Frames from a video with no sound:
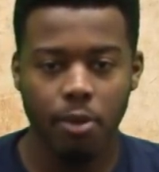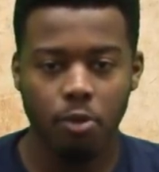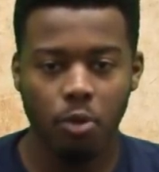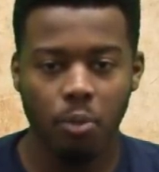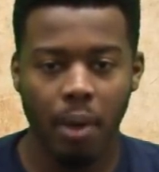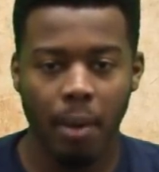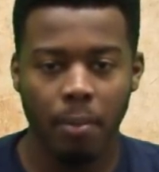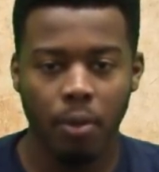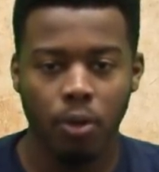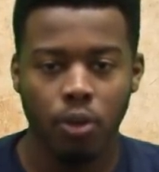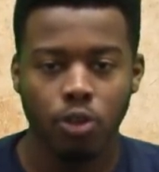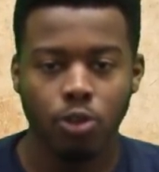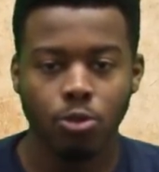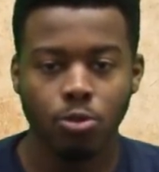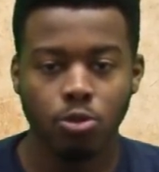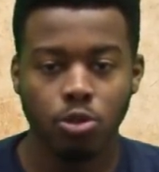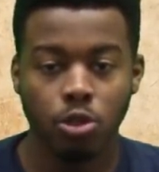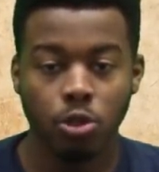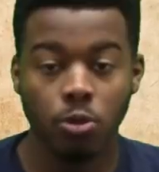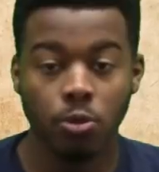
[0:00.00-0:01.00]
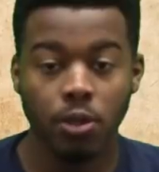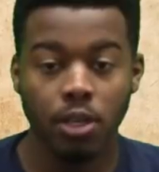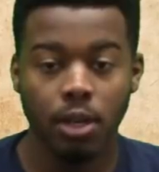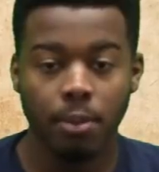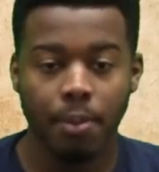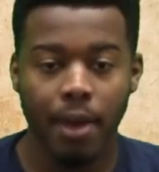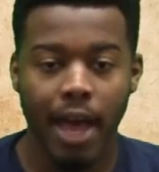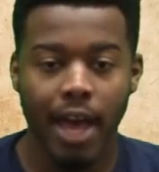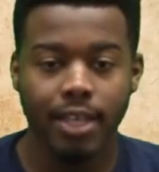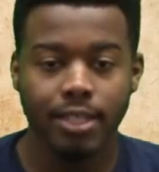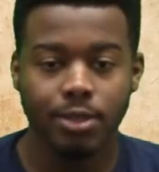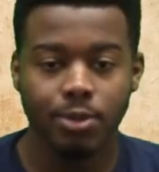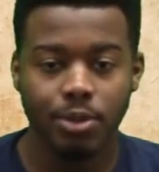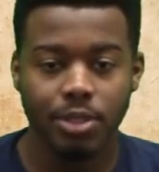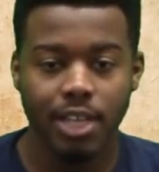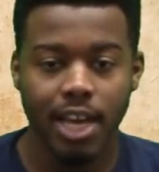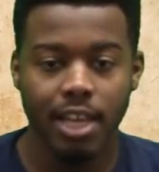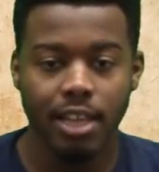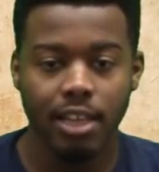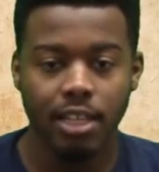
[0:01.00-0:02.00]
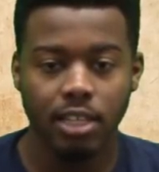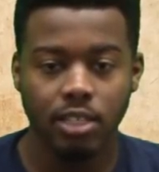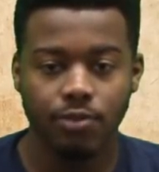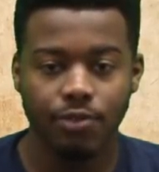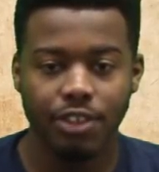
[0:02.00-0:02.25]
And remember, you do need a pass to attend these